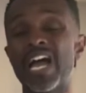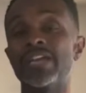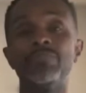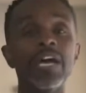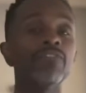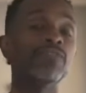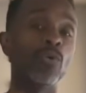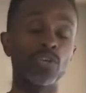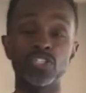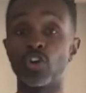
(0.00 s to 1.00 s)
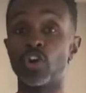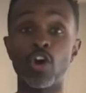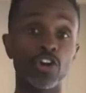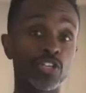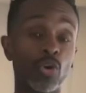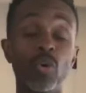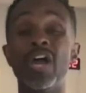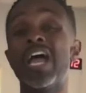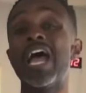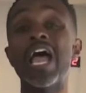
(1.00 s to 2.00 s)
I am not focused on cardio
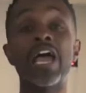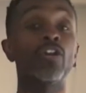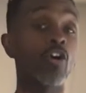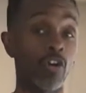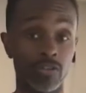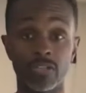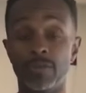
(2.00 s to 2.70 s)
at all,